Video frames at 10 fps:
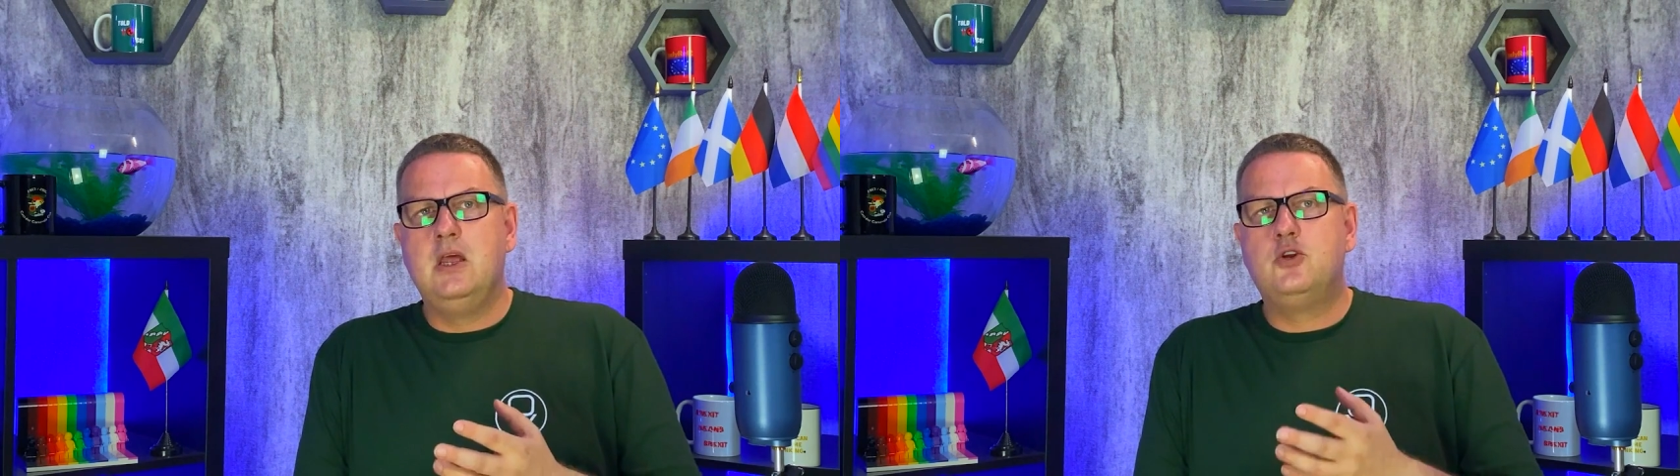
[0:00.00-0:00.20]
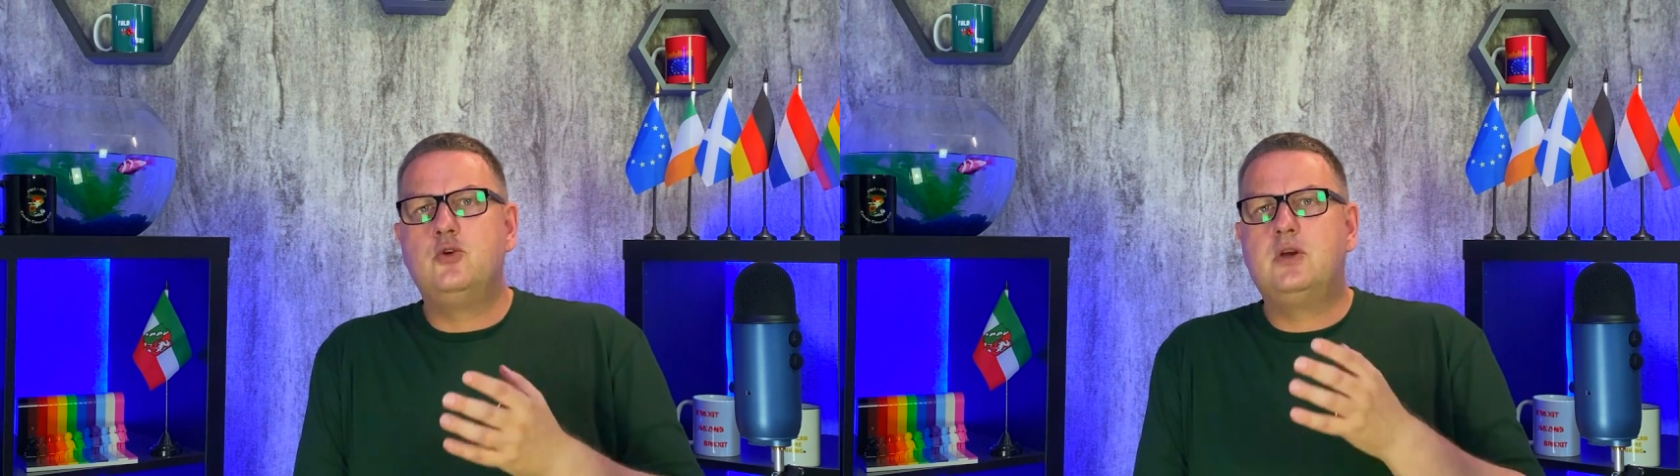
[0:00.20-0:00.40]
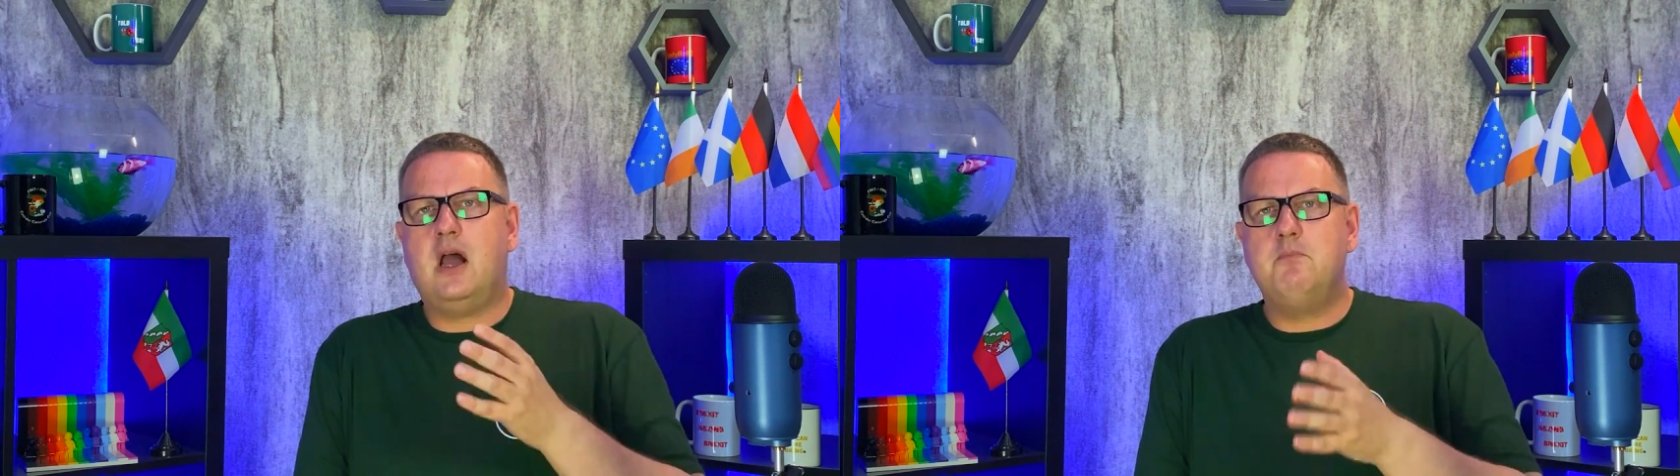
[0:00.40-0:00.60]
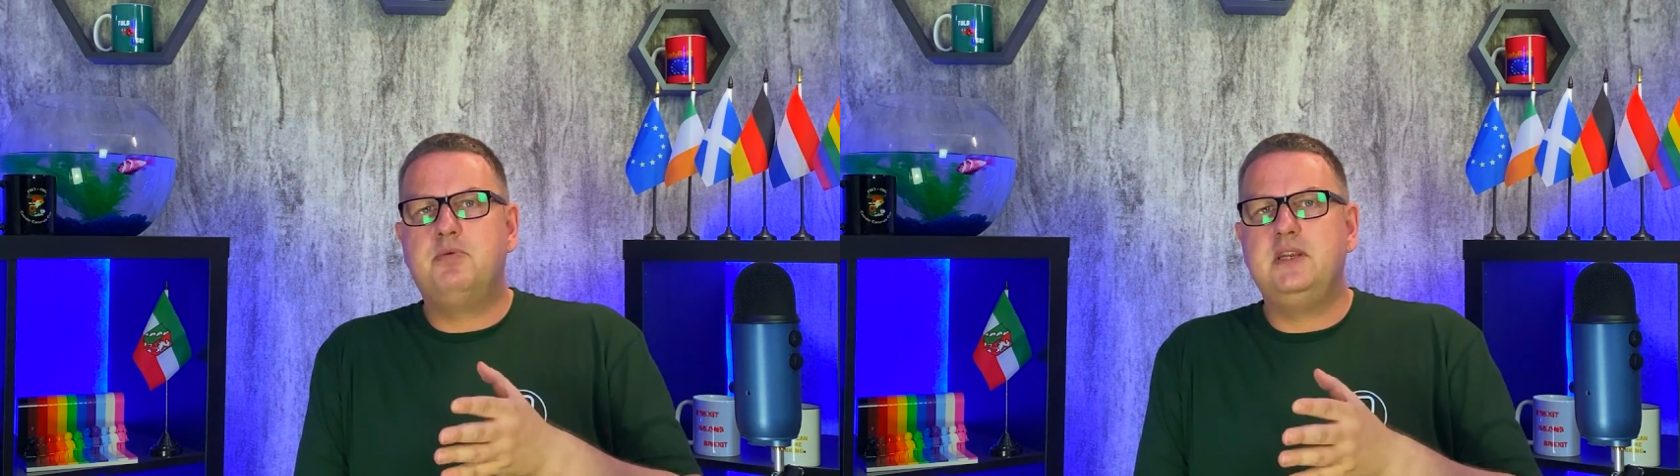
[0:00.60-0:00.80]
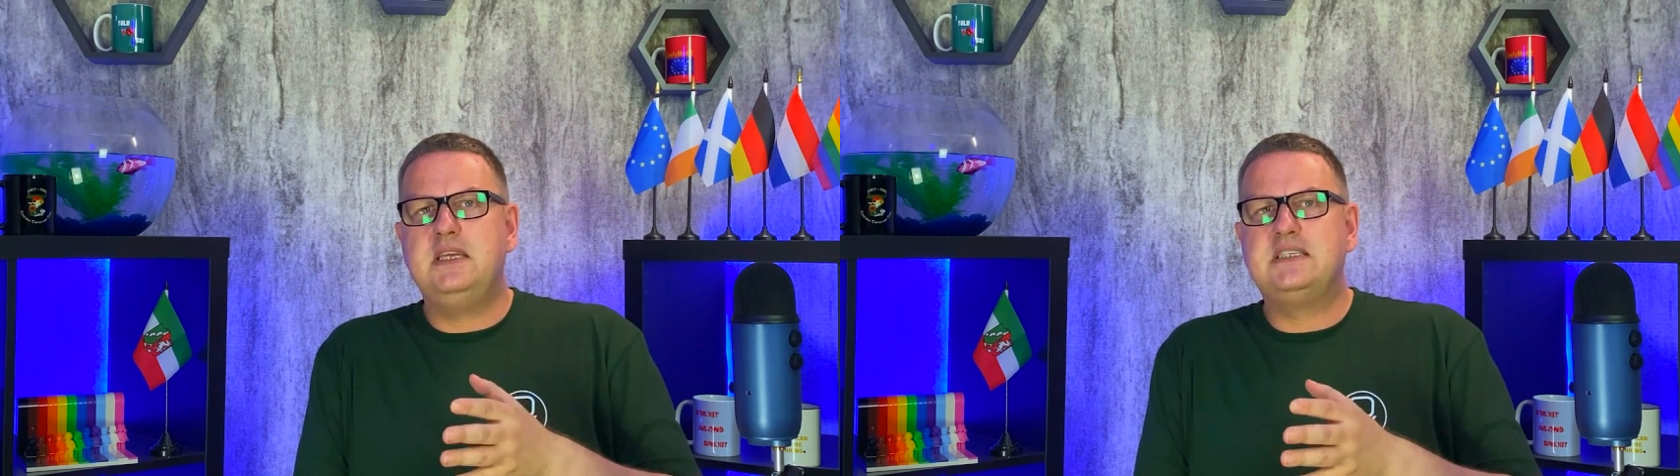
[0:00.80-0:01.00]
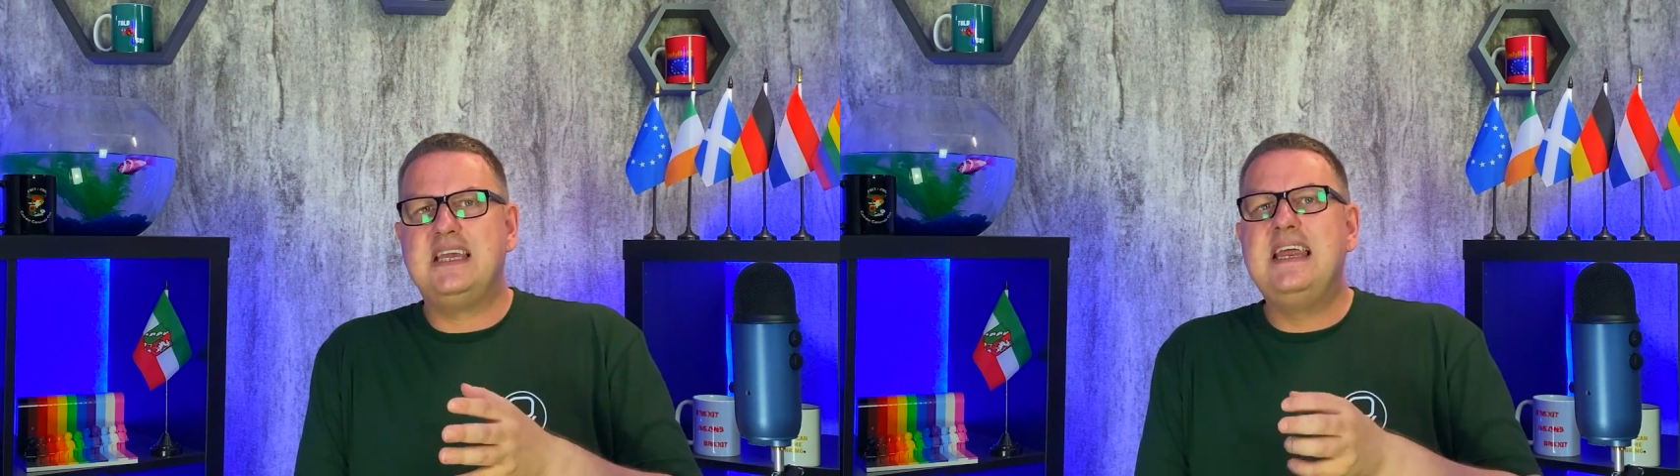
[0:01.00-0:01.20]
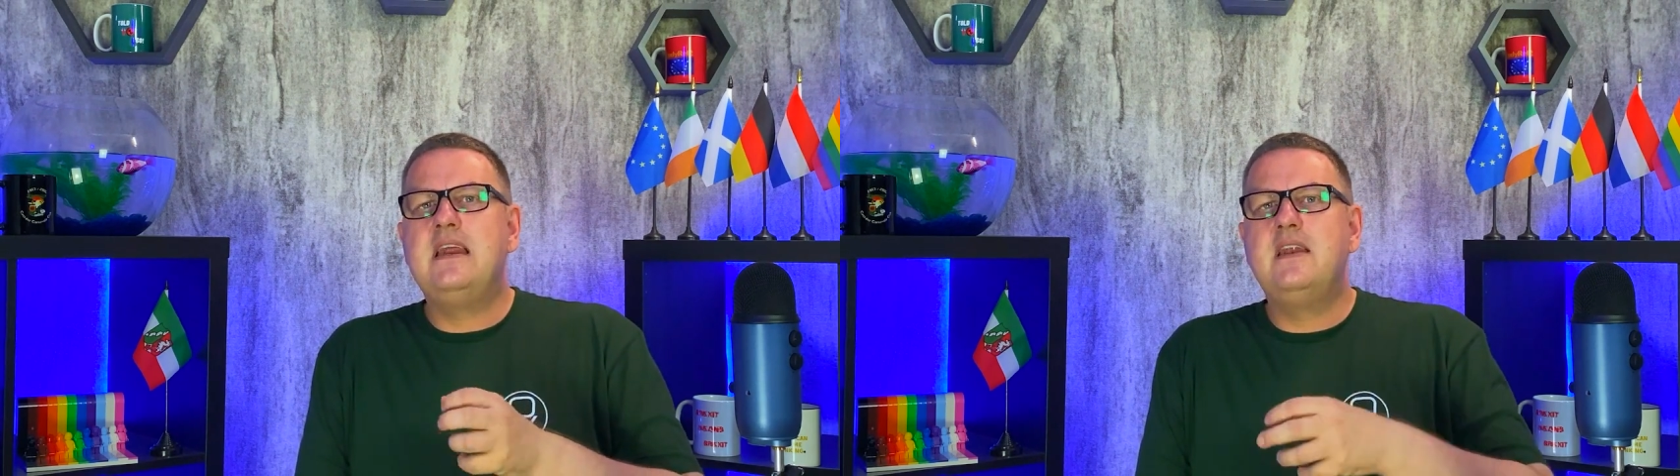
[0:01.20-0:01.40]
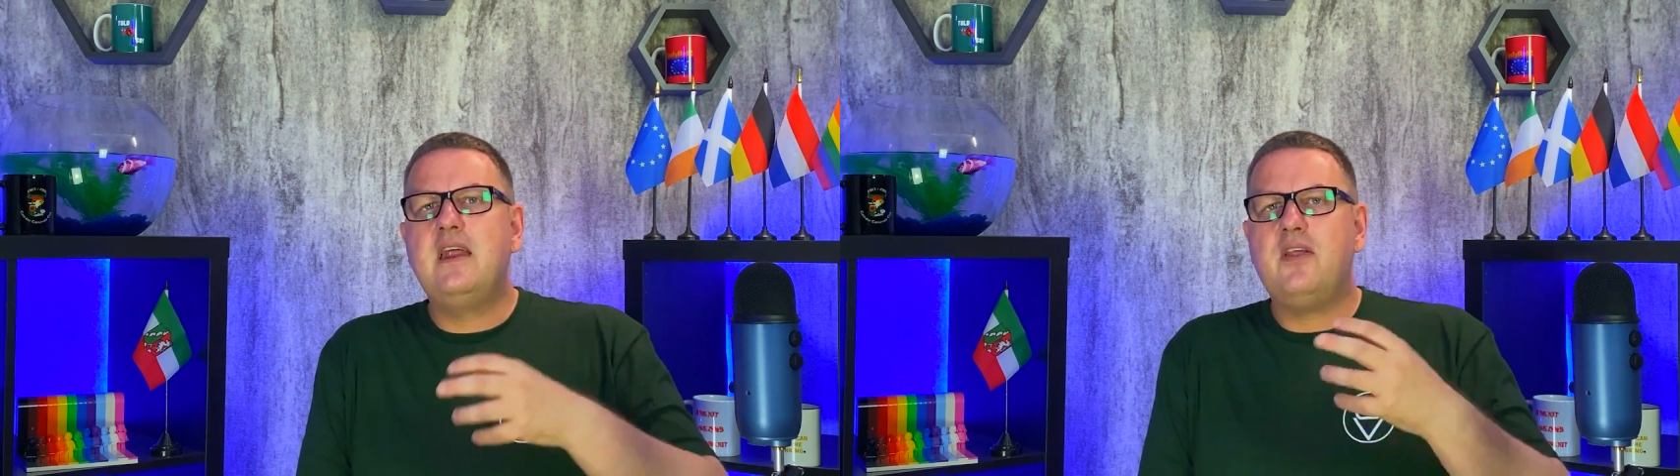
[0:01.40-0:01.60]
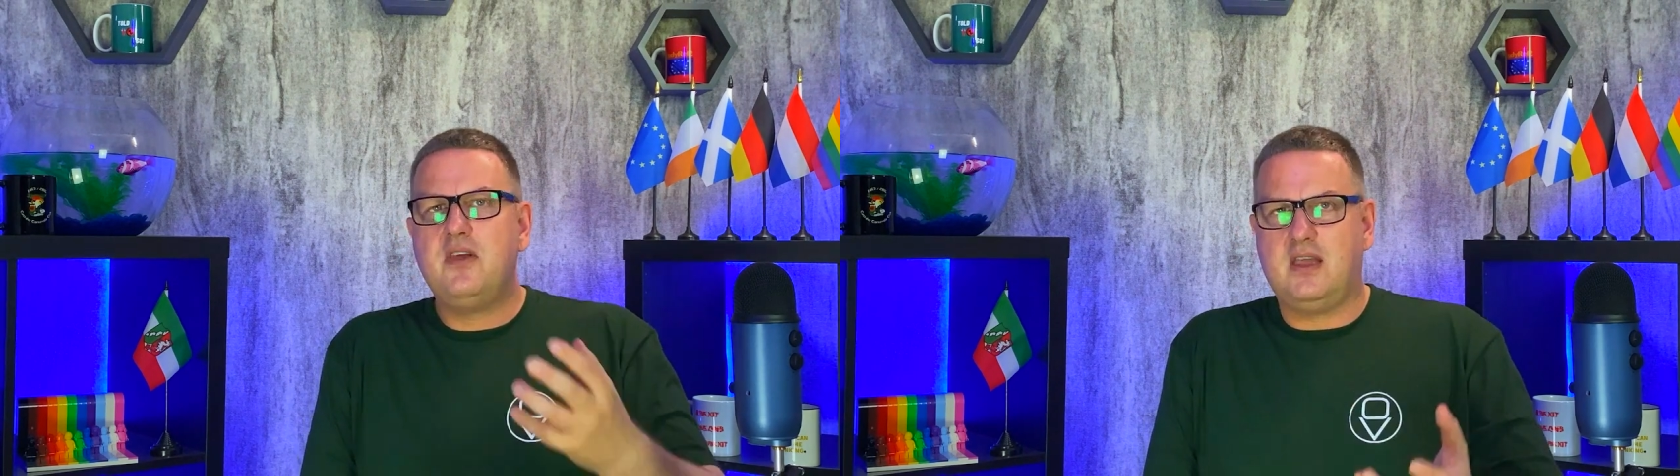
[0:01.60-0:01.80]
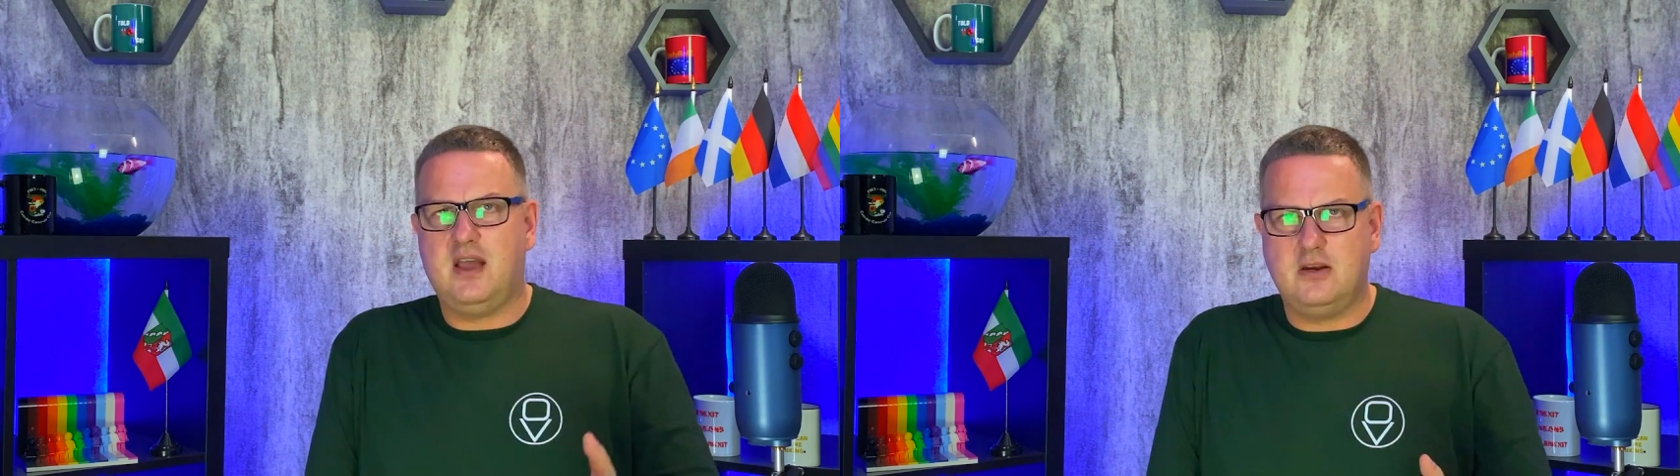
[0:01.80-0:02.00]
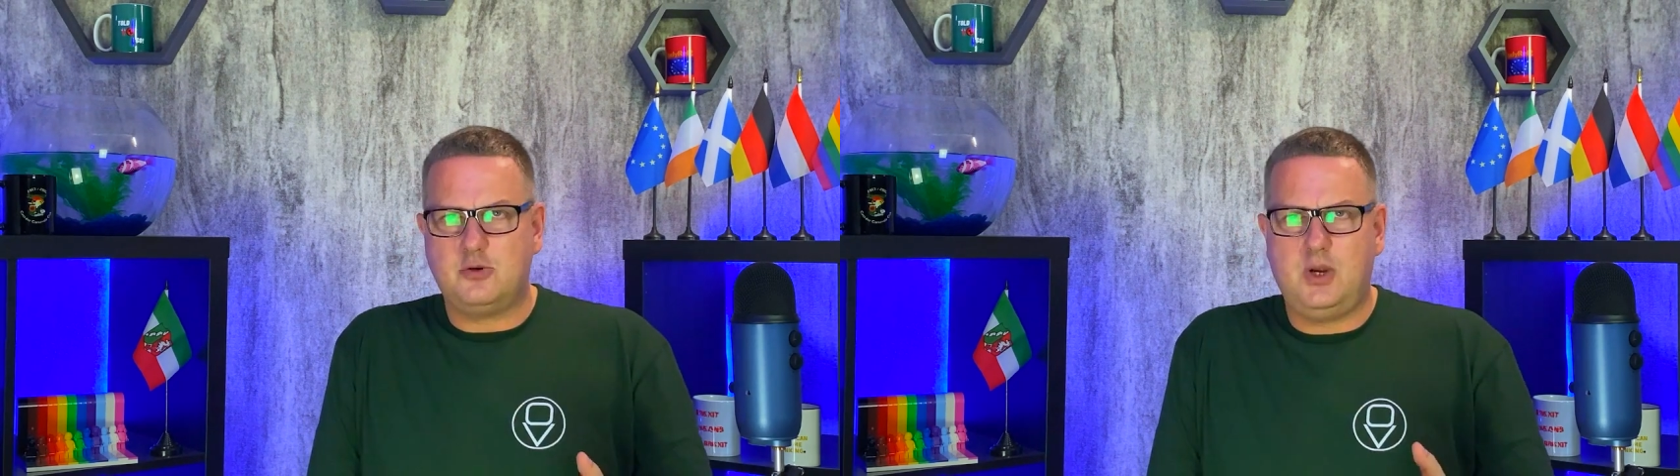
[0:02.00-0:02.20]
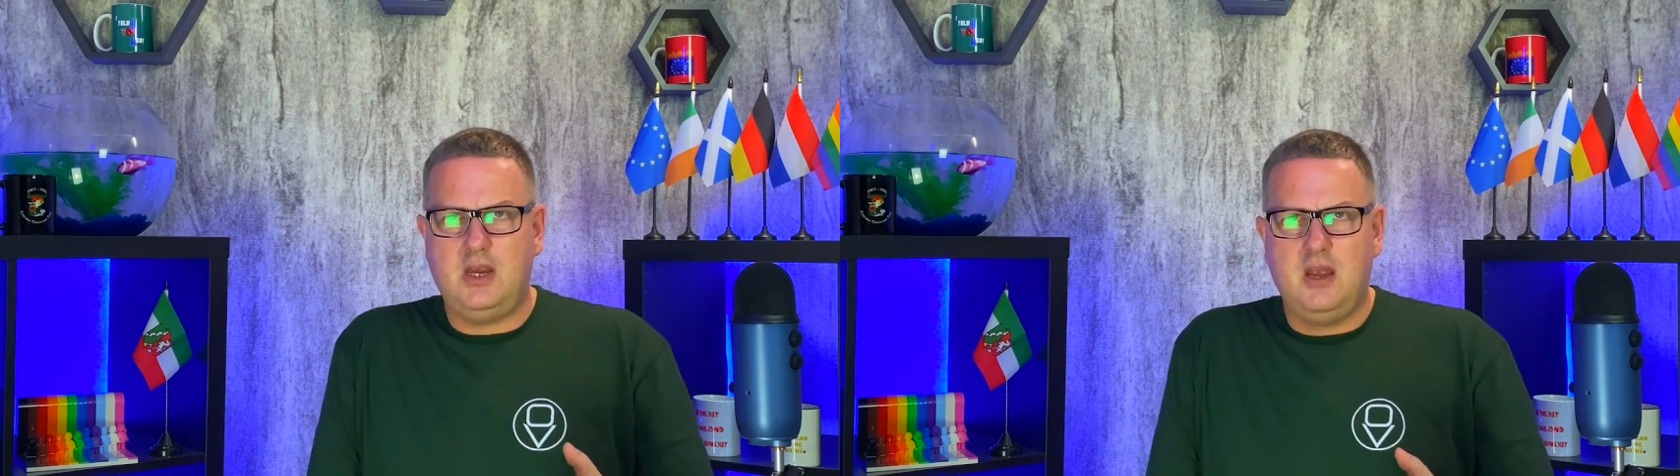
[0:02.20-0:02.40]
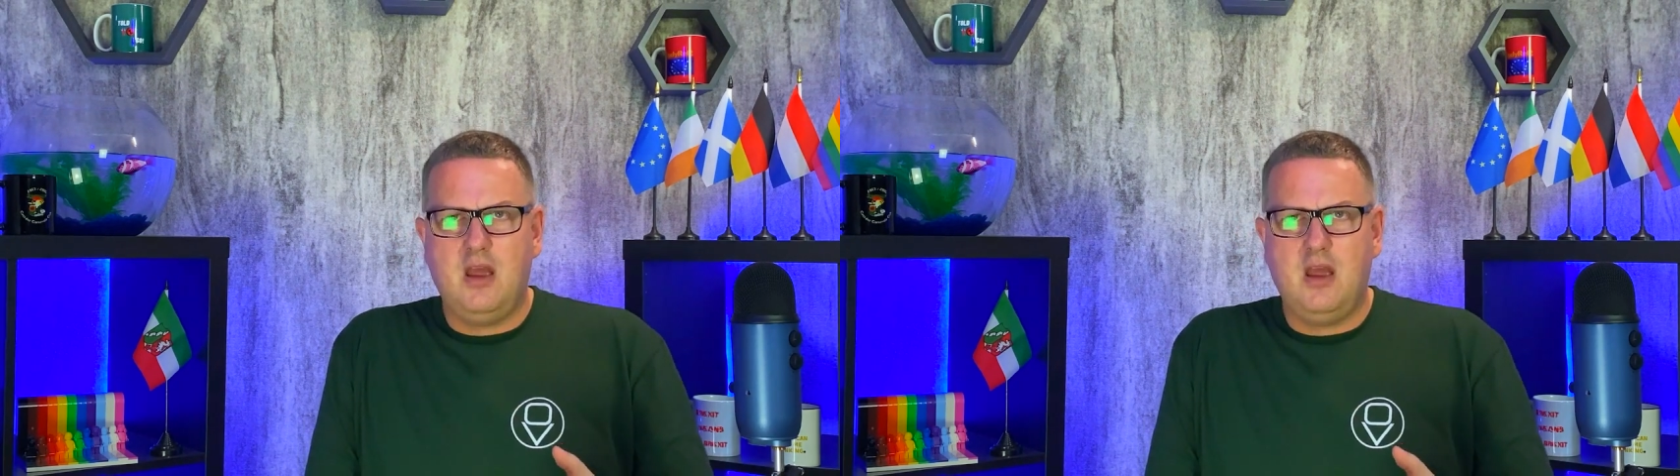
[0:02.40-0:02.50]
to companies in another country